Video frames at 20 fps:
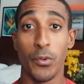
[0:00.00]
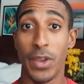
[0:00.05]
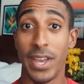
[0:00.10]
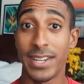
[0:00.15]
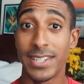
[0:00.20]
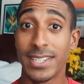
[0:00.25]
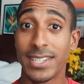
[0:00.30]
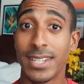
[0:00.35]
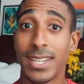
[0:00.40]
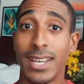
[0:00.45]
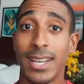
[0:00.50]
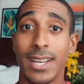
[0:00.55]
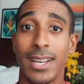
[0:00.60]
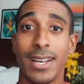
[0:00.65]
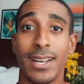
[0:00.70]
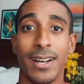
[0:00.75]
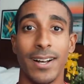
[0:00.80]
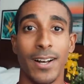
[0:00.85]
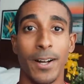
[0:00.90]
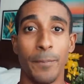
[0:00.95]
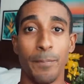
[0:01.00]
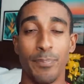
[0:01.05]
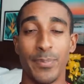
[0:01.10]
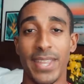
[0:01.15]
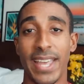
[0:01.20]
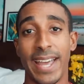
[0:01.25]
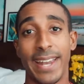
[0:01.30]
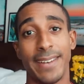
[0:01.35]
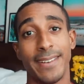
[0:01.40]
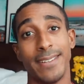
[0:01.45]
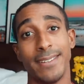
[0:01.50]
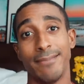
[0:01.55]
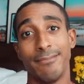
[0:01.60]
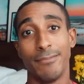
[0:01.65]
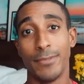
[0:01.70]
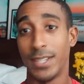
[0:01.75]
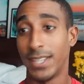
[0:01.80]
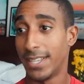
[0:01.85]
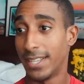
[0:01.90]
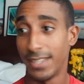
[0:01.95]
a rent.
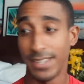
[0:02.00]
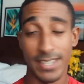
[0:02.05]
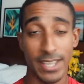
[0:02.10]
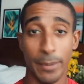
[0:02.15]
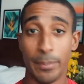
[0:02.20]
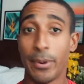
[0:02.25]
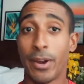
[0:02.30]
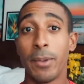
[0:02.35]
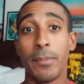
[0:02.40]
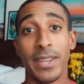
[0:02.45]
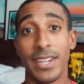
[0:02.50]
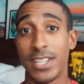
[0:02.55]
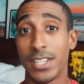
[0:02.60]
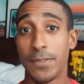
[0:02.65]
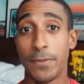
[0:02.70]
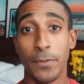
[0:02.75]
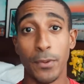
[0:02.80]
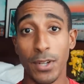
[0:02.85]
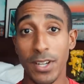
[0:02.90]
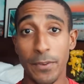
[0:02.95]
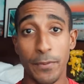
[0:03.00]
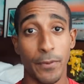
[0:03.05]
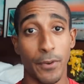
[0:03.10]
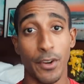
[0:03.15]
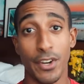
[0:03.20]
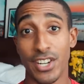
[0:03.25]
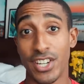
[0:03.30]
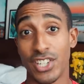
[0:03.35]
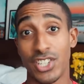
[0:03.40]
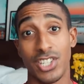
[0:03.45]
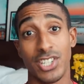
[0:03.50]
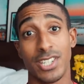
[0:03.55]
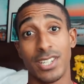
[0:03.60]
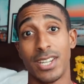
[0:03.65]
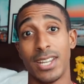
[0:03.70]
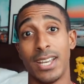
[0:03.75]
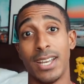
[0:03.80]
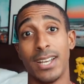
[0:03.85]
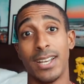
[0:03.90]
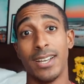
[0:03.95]
The apartment is fully furnished.